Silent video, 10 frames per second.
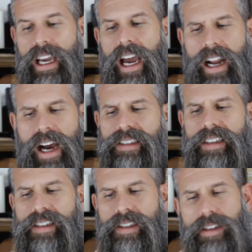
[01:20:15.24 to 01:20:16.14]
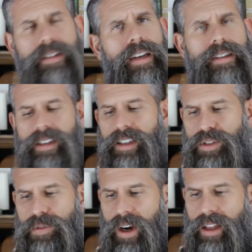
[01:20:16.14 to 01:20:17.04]
And Isaac still said to his
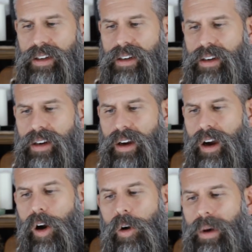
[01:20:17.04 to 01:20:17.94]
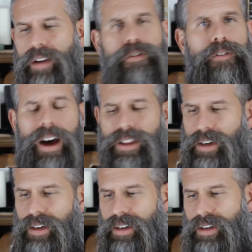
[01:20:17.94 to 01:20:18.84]
father, O my father,